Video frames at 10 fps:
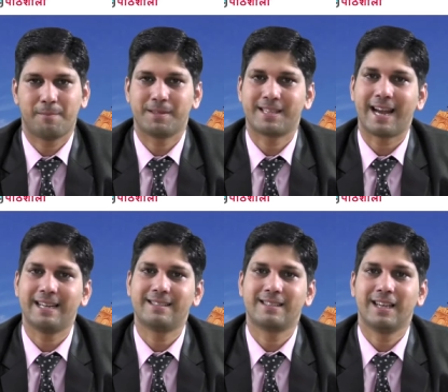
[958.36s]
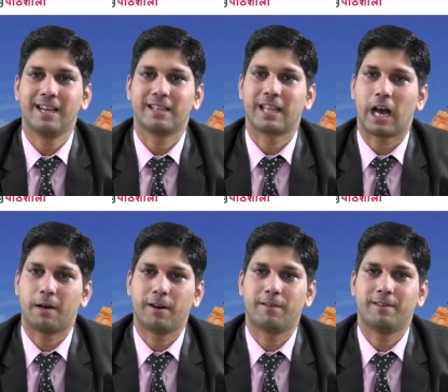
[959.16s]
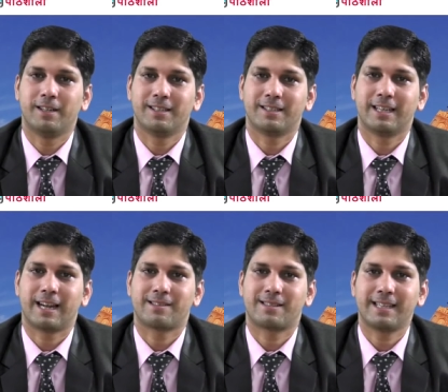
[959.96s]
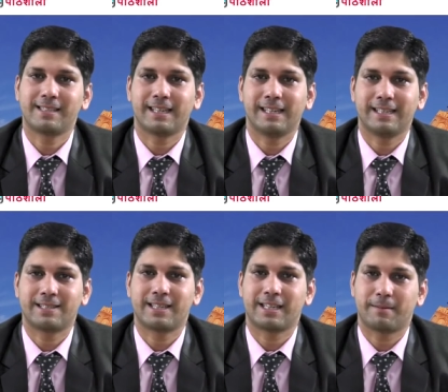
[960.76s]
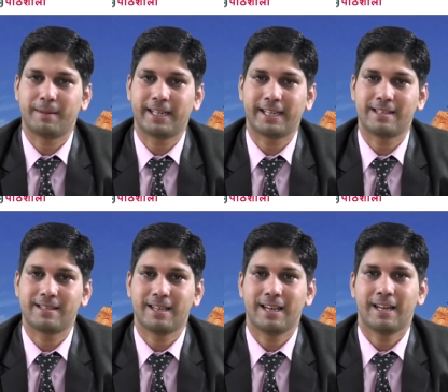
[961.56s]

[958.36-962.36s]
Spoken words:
Besides the above, there are six industry committees,